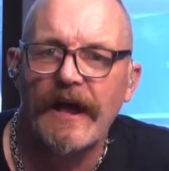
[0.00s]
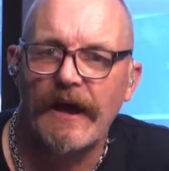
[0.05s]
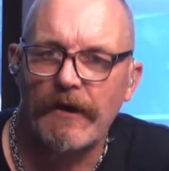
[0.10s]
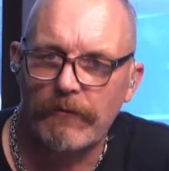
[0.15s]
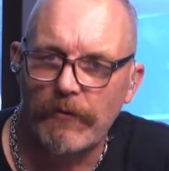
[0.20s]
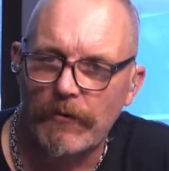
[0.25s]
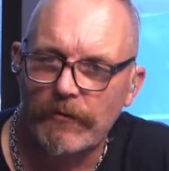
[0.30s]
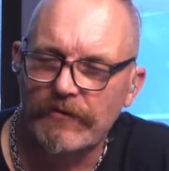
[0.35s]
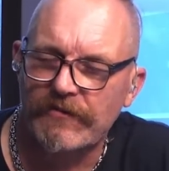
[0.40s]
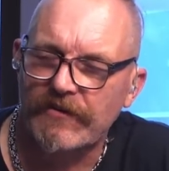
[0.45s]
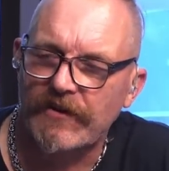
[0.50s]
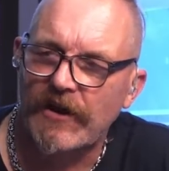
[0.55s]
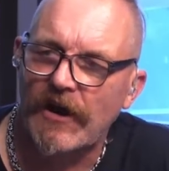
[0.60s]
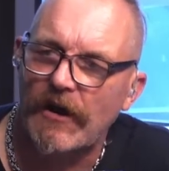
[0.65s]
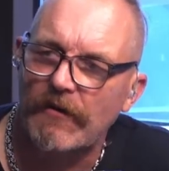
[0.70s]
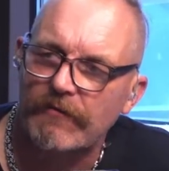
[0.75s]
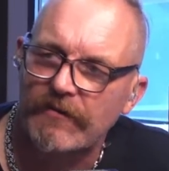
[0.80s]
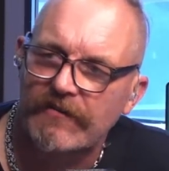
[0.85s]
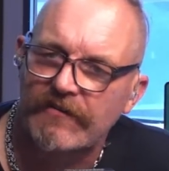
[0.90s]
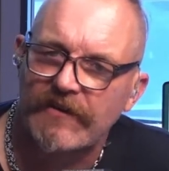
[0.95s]
and what was the
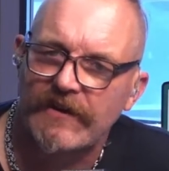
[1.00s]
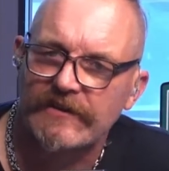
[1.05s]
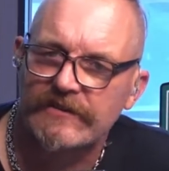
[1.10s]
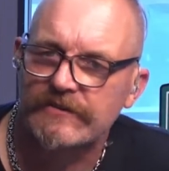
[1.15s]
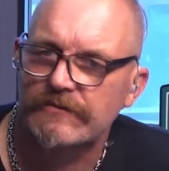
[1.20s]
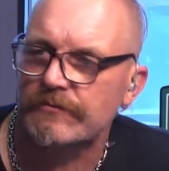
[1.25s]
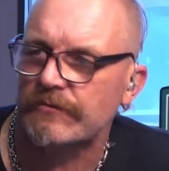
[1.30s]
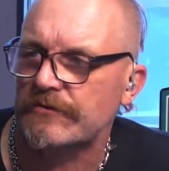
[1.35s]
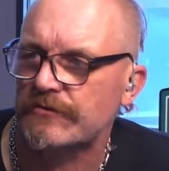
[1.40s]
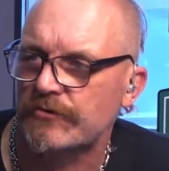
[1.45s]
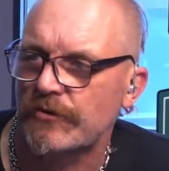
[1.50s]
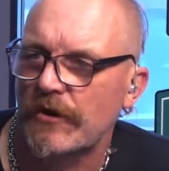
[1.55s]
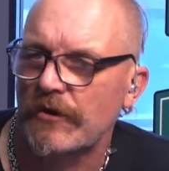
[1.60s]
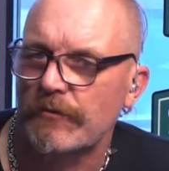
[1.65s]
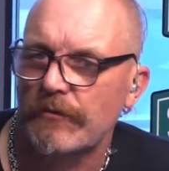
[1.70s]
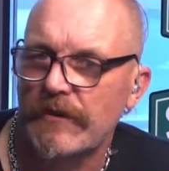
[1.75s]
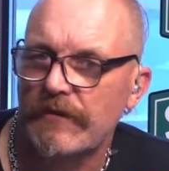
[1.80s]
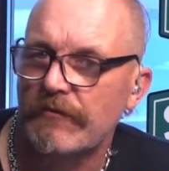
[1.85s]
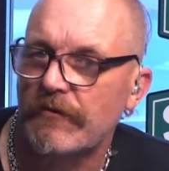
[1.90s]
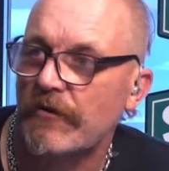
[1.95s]
conversations with
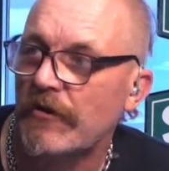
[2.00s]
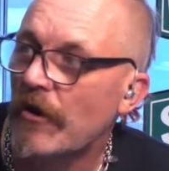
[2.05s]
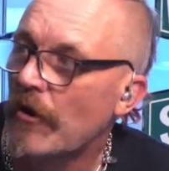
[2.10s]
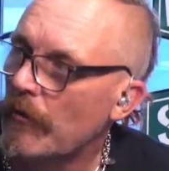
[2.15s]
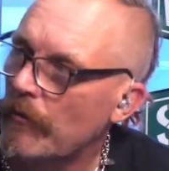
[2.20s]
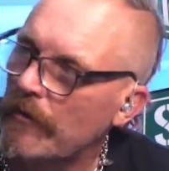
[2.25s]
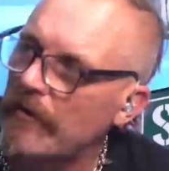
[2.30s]
Troy Weaver